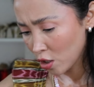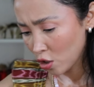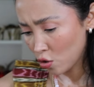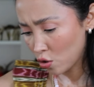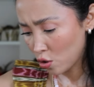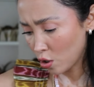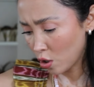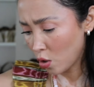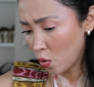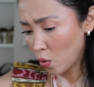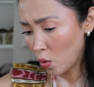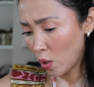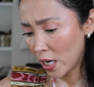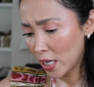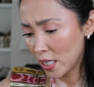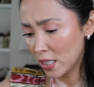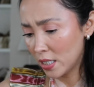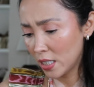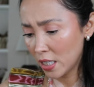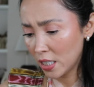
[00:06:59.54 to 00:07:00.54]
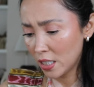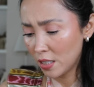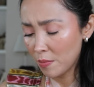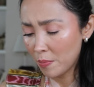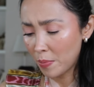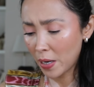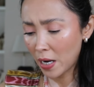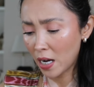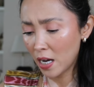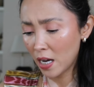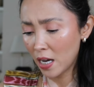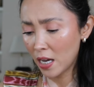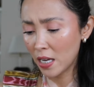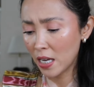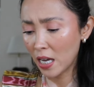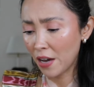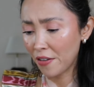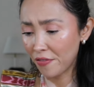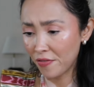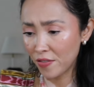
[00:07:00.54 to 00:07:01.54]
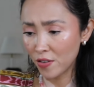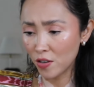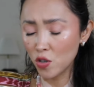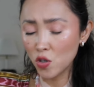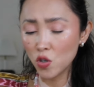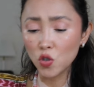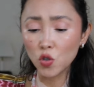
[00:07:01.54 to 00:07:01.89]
So I did buy a few